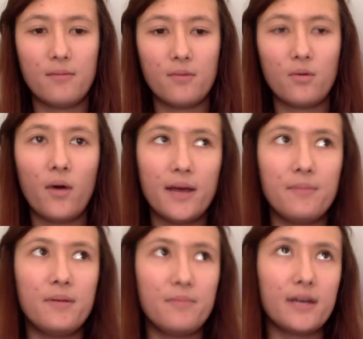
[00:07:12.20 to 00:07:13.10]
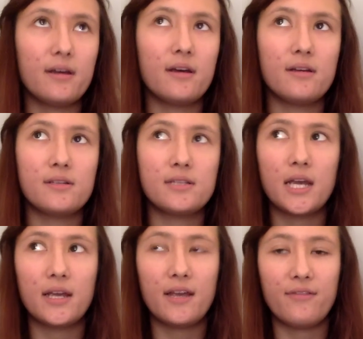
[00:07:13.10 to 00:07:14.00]
quite a bit bigger. So
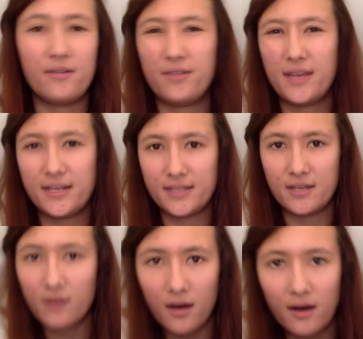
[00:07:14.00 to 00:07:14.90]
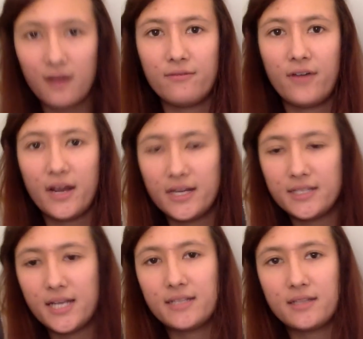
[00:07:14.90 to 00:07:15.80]
if there are things that you can't find in
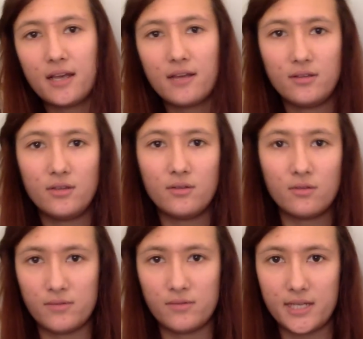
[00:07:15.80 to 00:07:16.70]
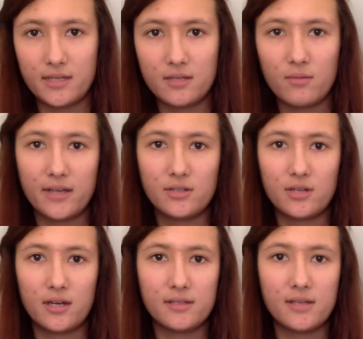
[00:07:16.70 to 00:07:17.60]
Tesco, then you can always go to
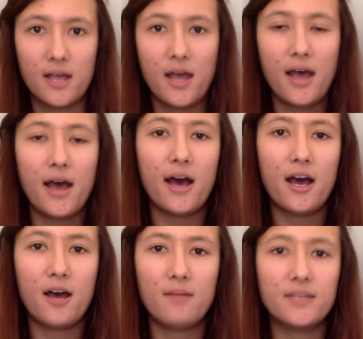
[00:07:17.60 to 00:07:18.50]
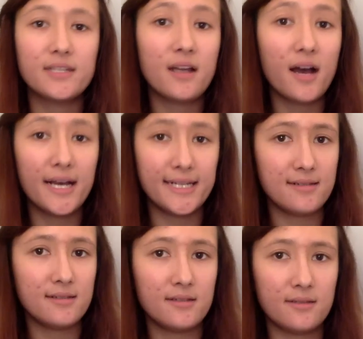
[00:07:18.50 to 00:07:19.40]
Waitrose. There's an
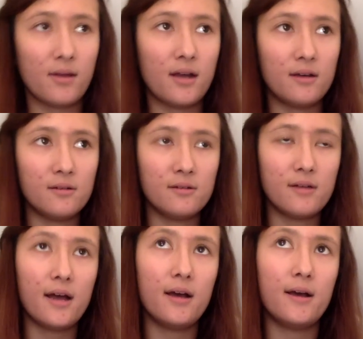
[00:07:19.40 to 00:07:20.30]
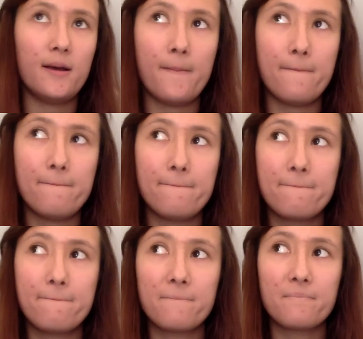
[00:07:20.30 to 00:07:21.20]
Iceland as well.
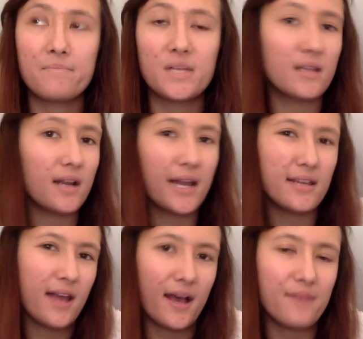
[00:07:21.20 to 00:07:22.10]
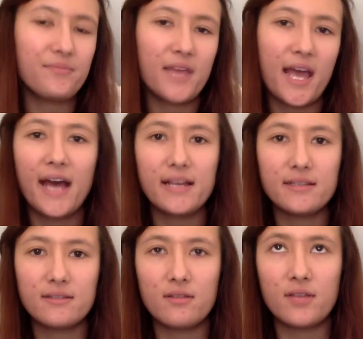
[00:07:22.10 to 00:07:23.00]
So like, yeah, it
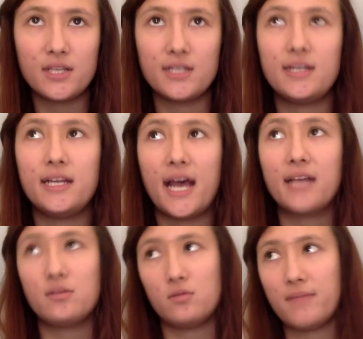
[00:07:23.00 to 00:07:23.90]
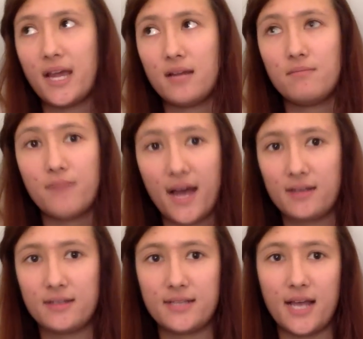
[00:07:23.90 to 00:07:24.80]
has the things you need. It has all the main
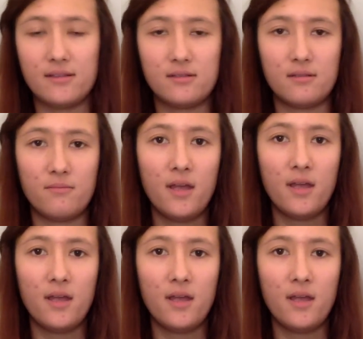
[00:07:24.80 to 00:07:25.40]
banks. It has some